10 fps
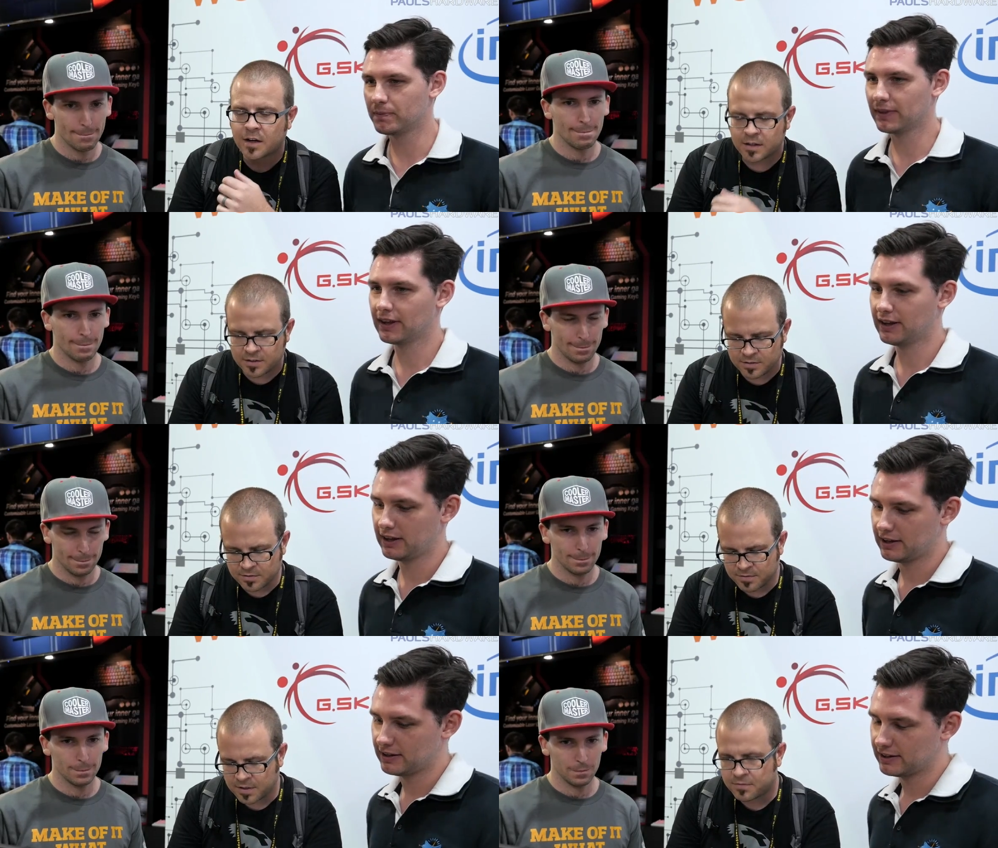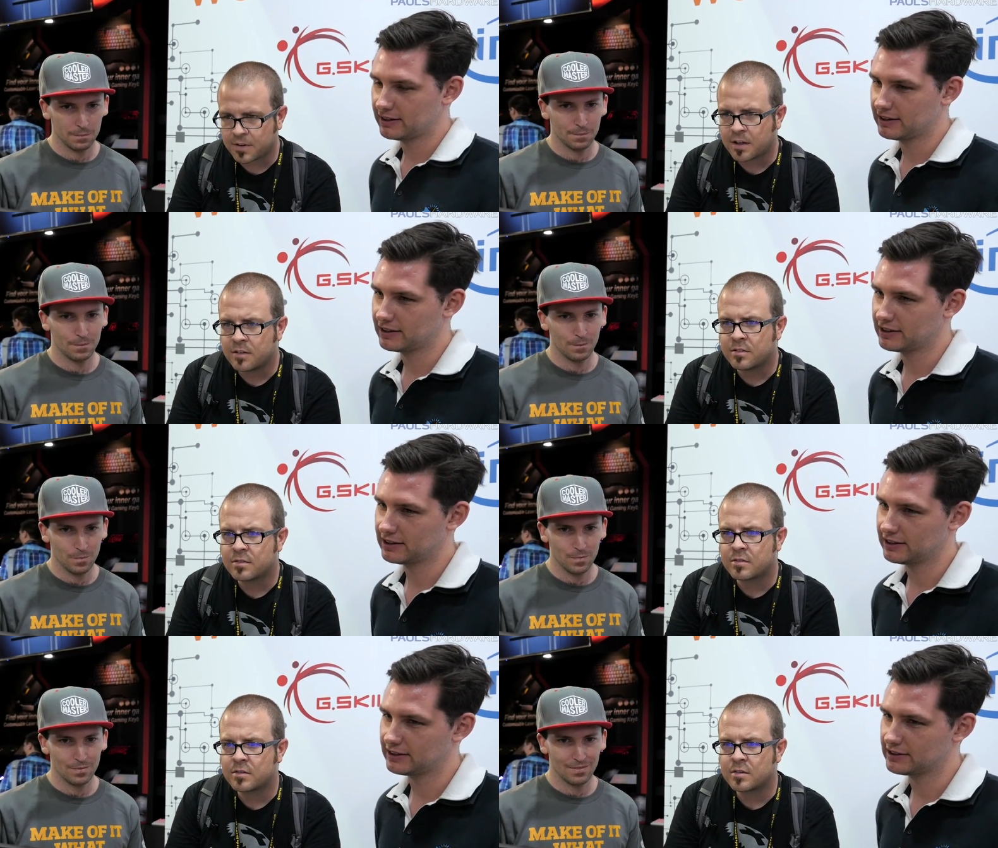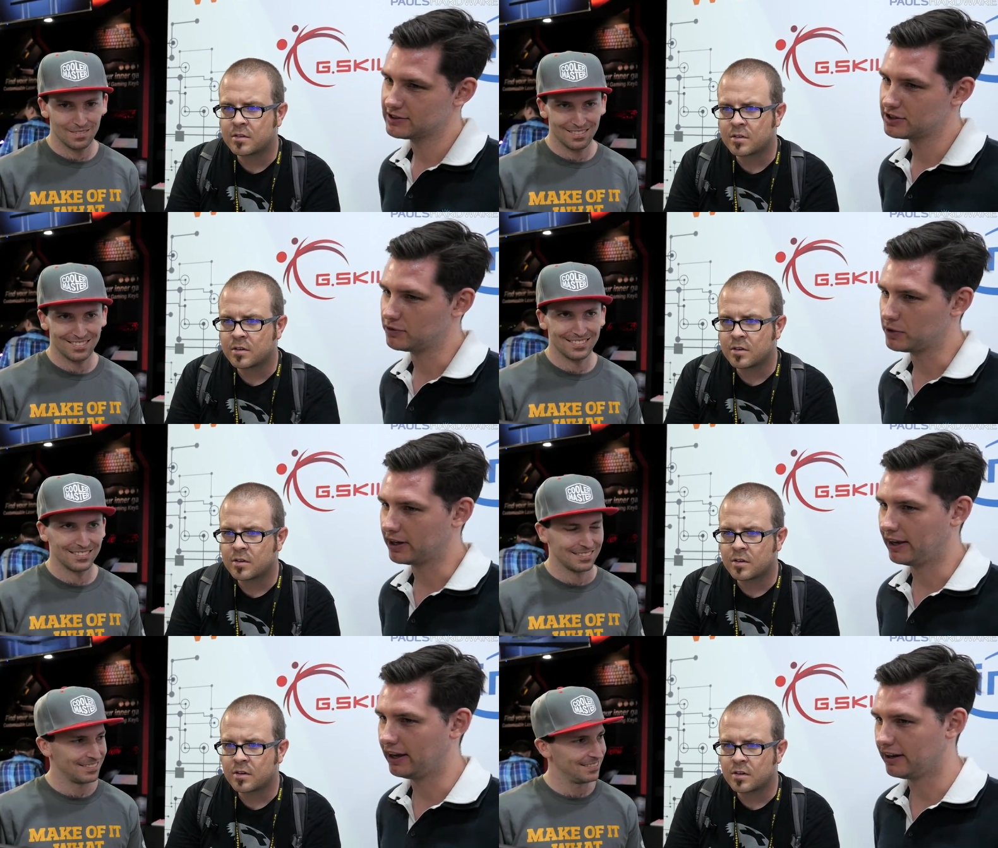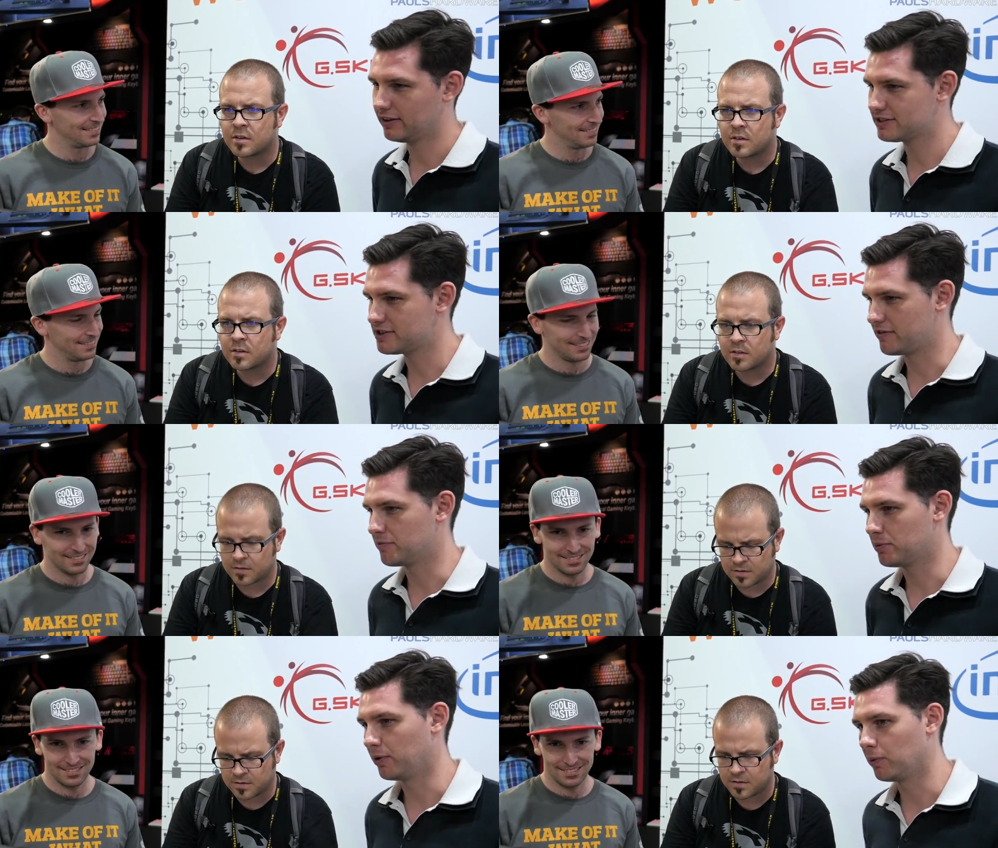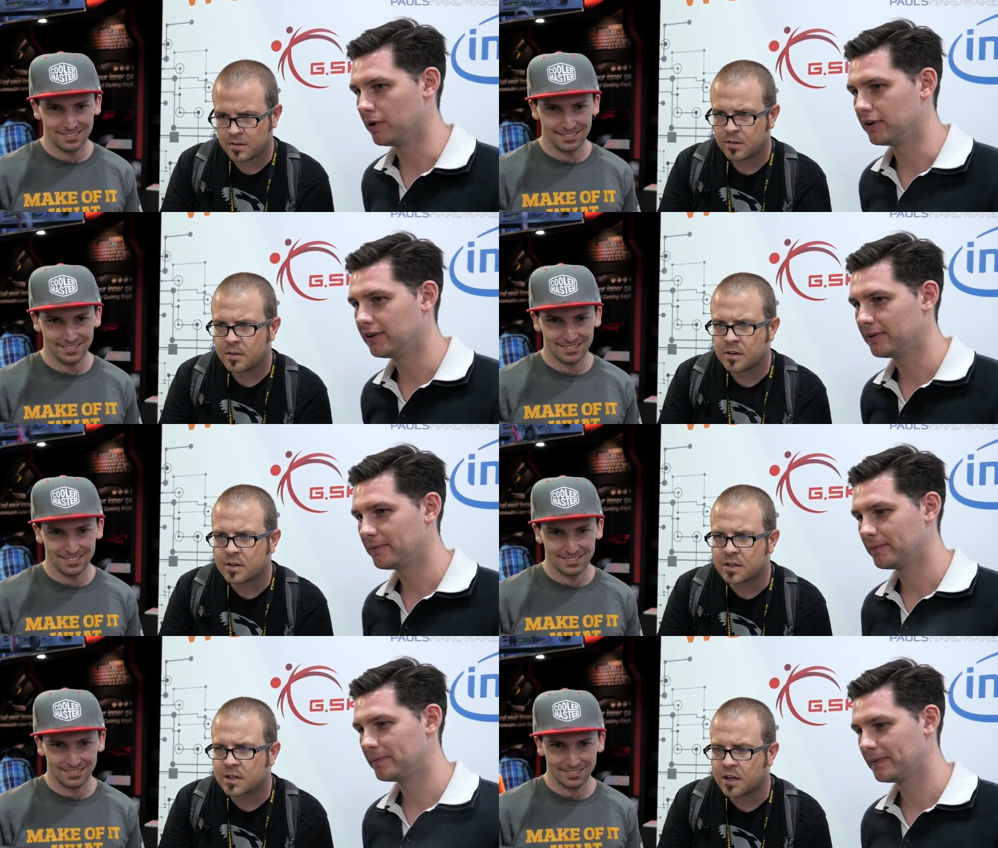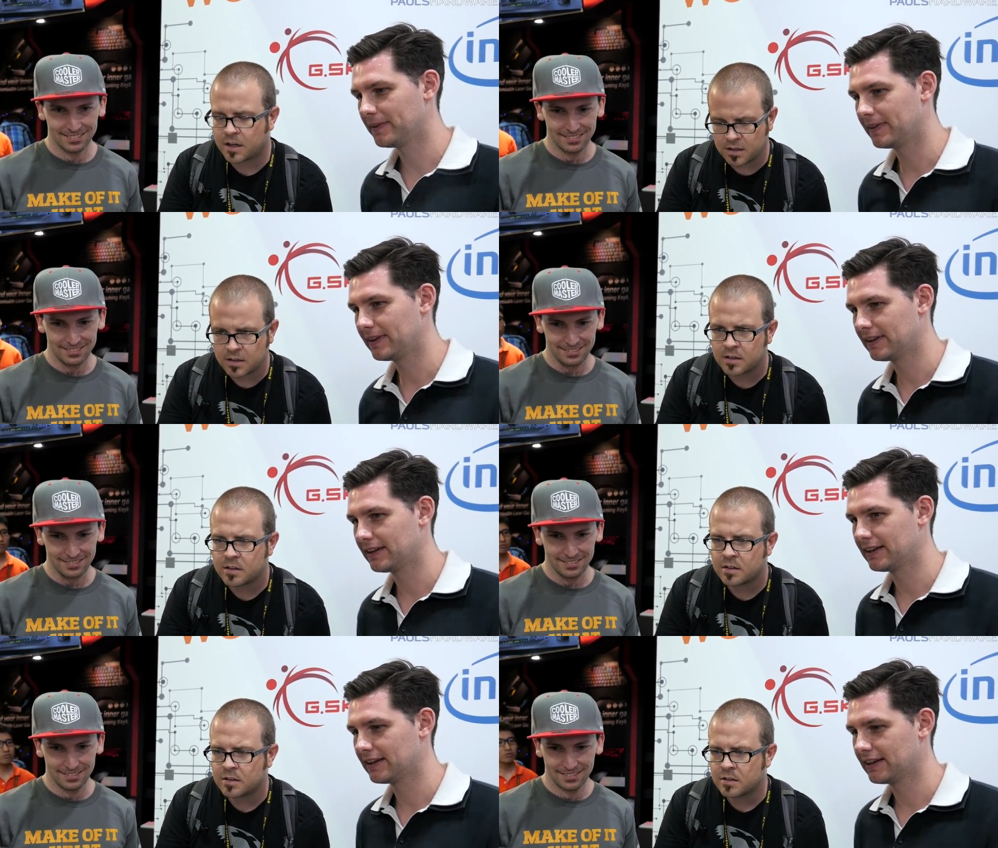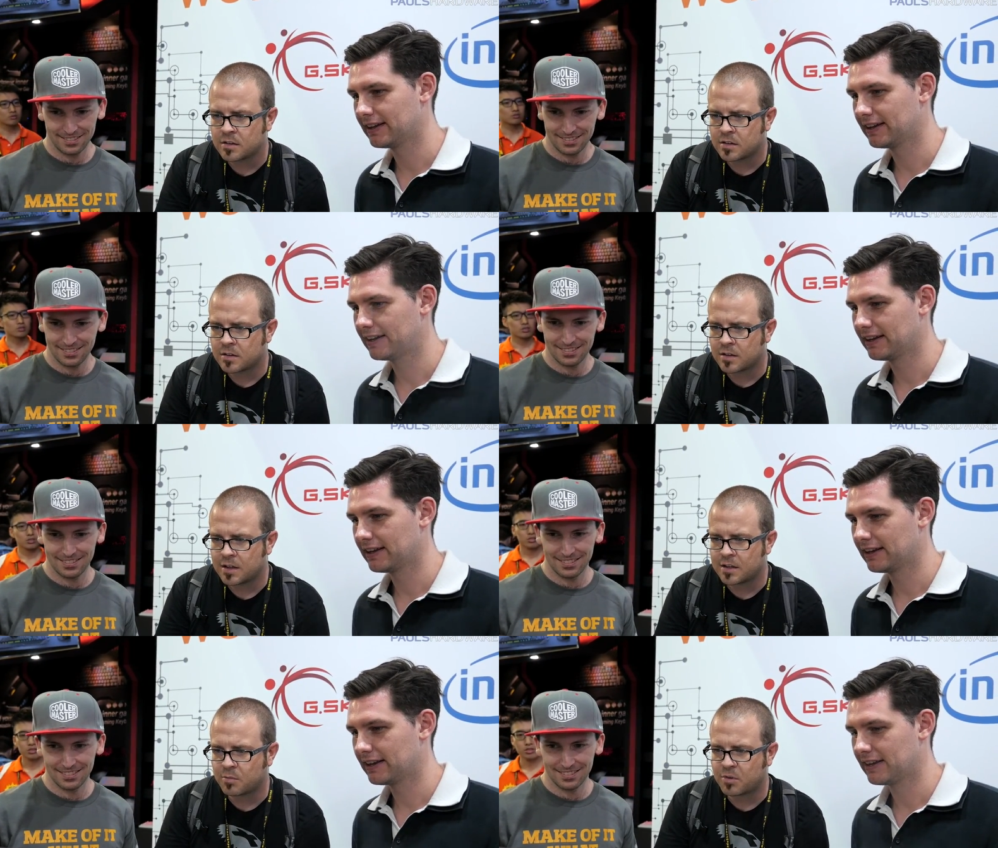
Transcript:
Speaker 1: right, let's do 55.
Speaker 2: See if we can hit 7.1.
Speaker 1: Okay, hit and